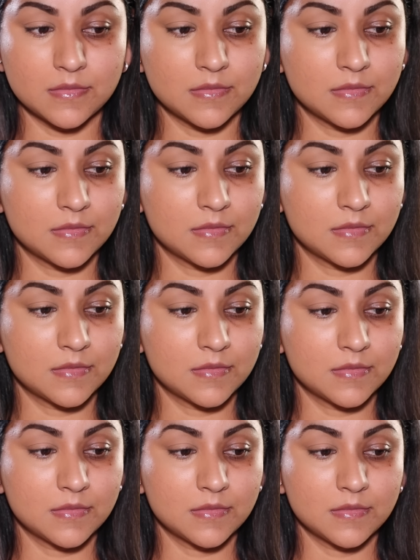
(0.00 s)

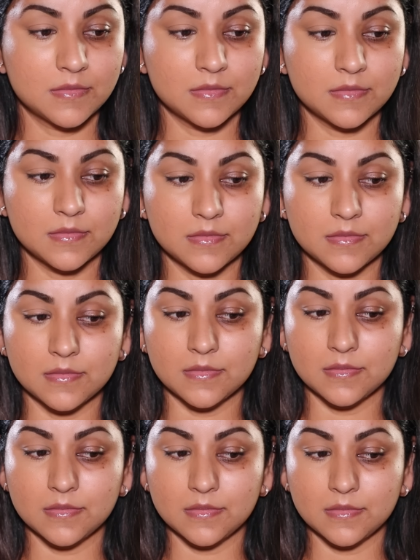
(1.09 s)

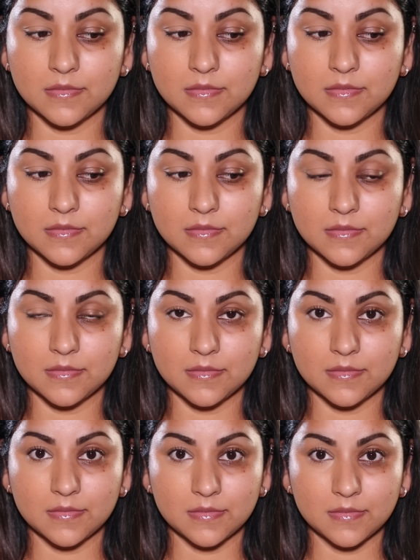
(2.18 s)

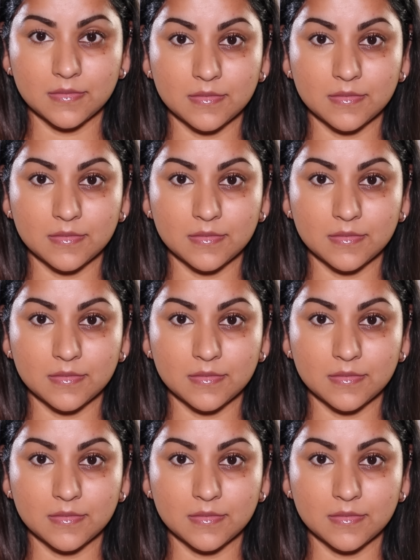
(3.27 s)
Nothing is said.